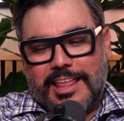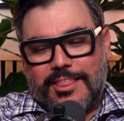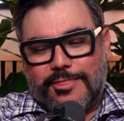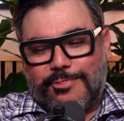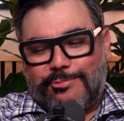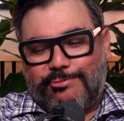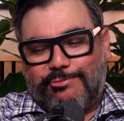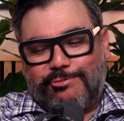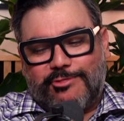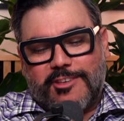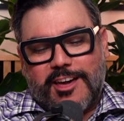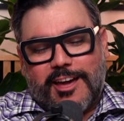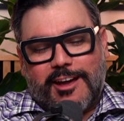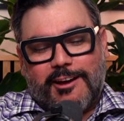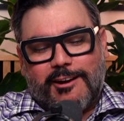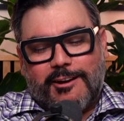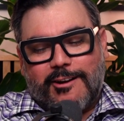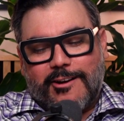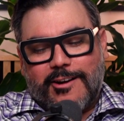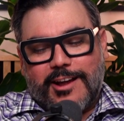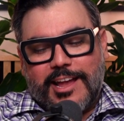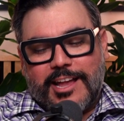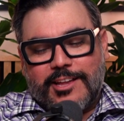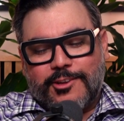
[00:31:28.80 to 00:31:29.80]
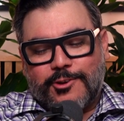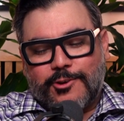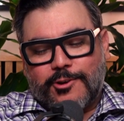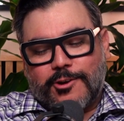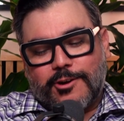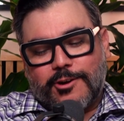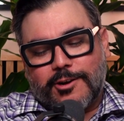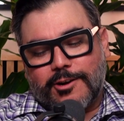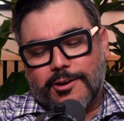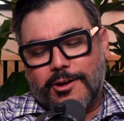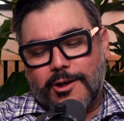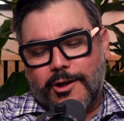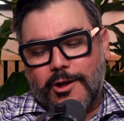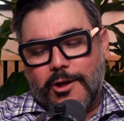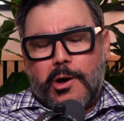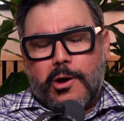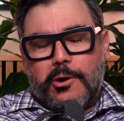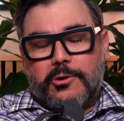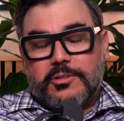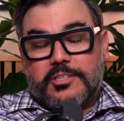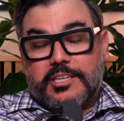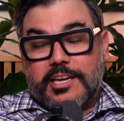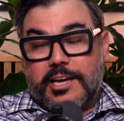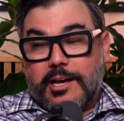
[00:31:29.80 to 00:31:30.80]
there in your
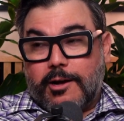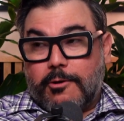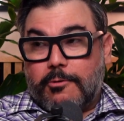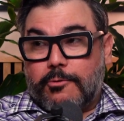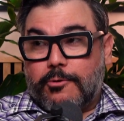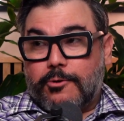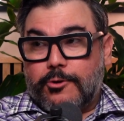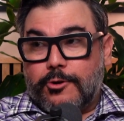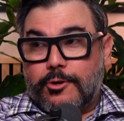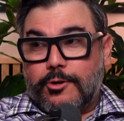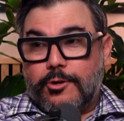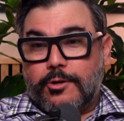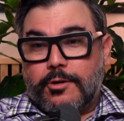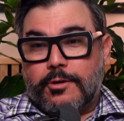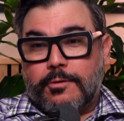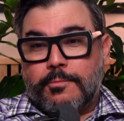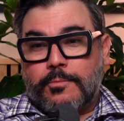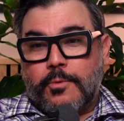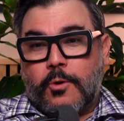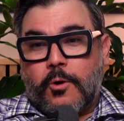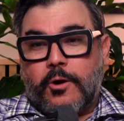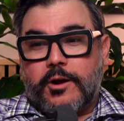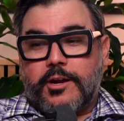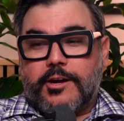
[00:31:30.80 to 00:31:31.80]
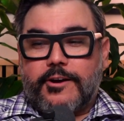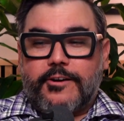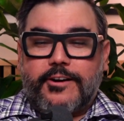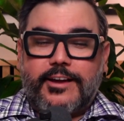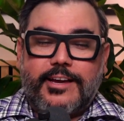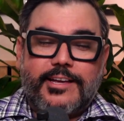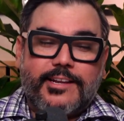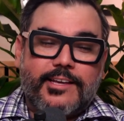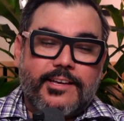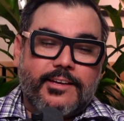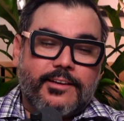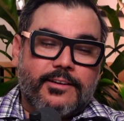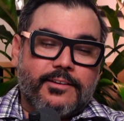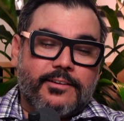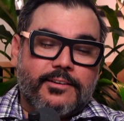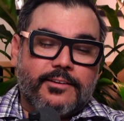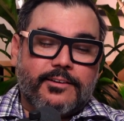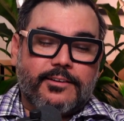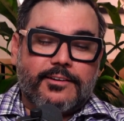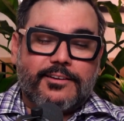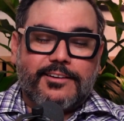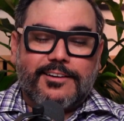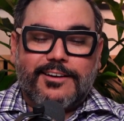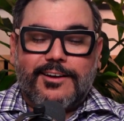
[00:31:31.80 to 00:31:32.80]
hotel room, or you're
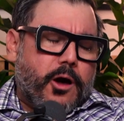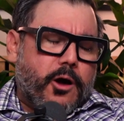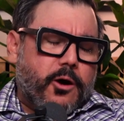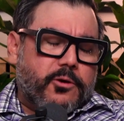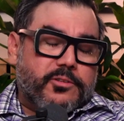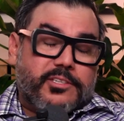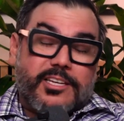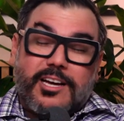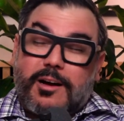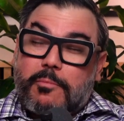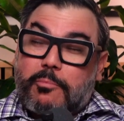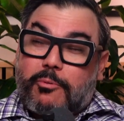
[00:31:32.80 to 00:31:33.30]
eating hotel